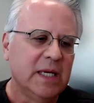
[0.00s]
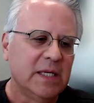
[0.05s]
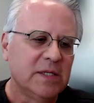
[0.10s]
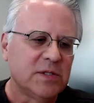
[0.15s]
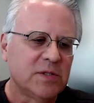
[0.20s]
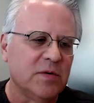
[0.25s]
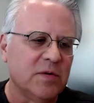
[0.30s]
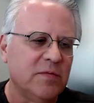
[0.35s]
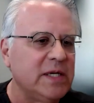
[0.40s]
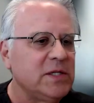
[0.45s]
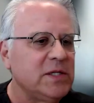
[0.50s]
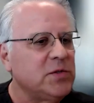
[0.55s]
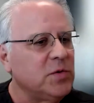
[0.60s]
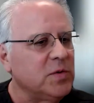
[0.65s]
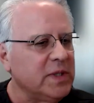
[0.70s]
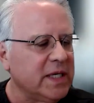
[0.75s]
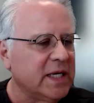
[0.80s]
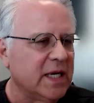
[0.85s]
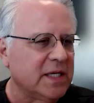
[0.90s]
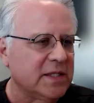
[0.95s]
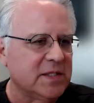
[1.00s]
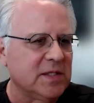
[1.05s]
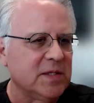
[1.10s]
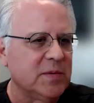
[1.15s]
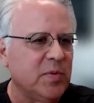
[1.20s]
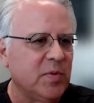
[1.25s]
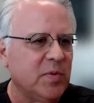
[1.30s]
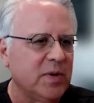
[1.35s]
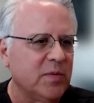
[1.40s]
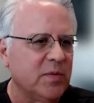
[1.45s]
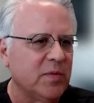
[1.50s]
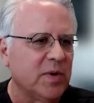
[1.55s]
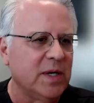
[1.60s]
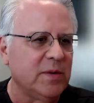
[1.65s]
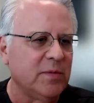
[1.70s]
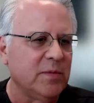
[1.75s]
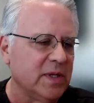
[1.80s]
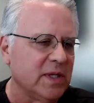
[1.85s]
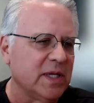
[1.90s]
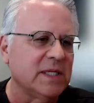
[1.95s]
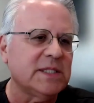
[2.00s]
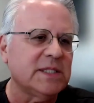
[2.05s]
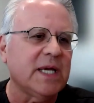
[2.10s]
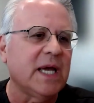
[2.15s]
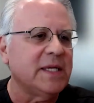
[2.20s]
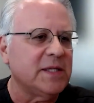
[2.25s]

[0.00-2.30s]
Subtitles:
So eventually got to the point where I realized I